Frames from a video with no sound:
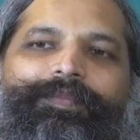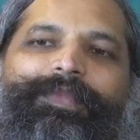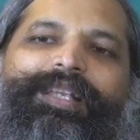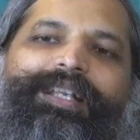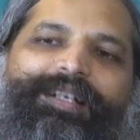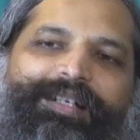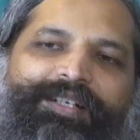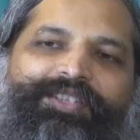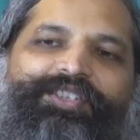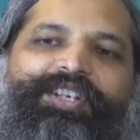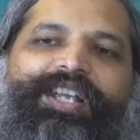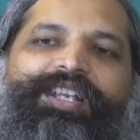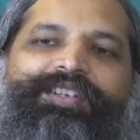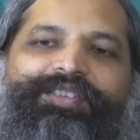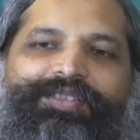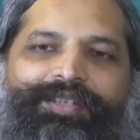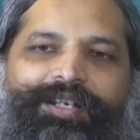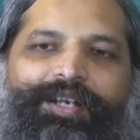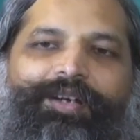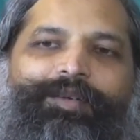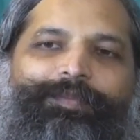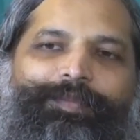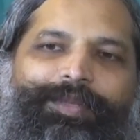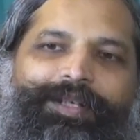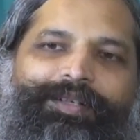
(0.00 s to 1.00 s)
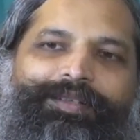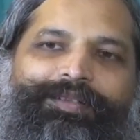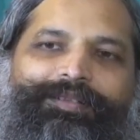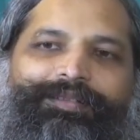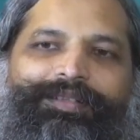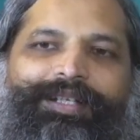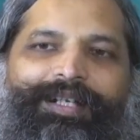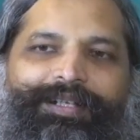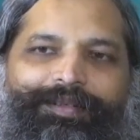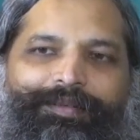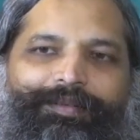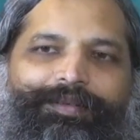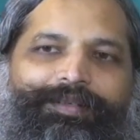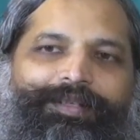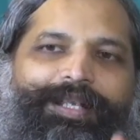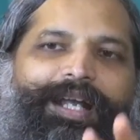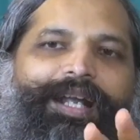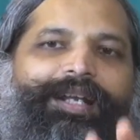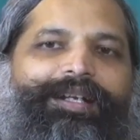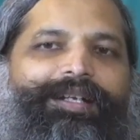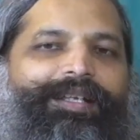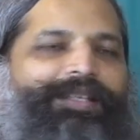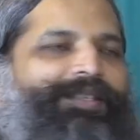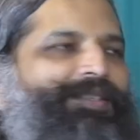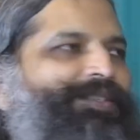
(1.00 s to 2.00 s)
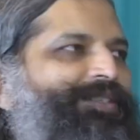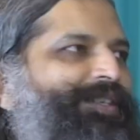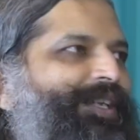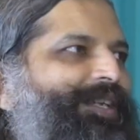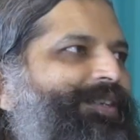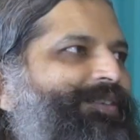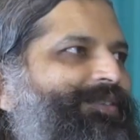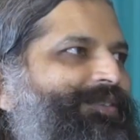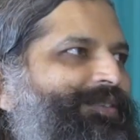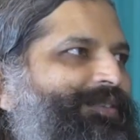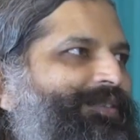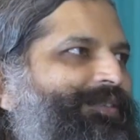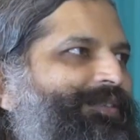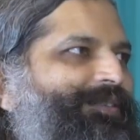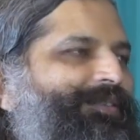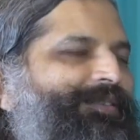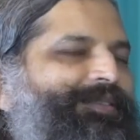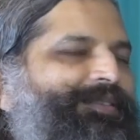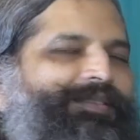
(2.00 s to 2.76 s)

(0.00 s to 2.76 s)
It'll change now because that tide has changed.